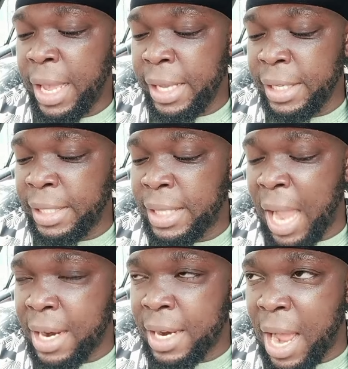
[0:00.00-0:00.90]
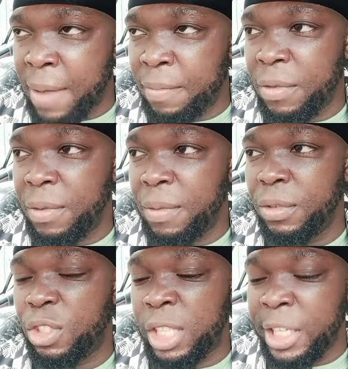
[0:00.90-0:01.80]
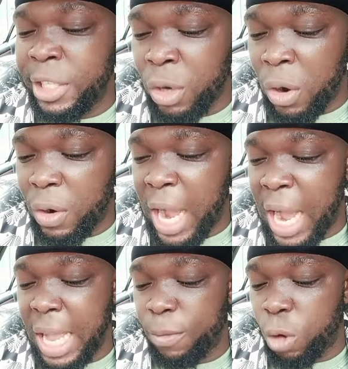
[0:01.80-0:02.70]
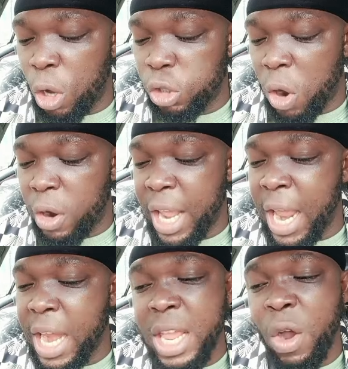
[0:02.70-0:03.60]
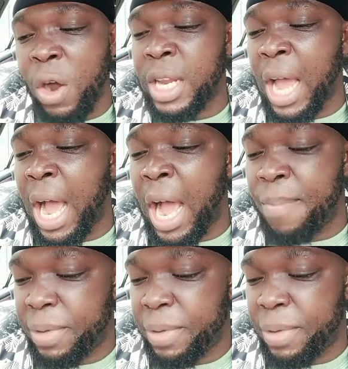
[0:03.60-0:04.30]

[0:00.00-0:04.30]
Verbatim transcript: Instagram, TikTok, I am not on any other app.